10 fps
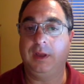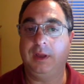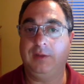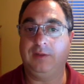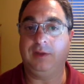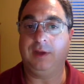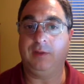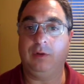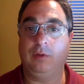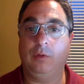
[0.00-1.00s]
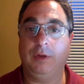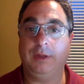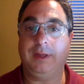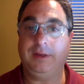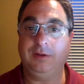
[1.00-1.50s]
And he said, well, what do
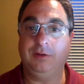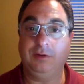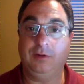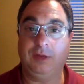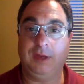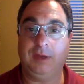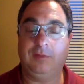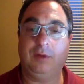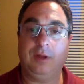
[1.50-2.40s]
you like to do, Dave?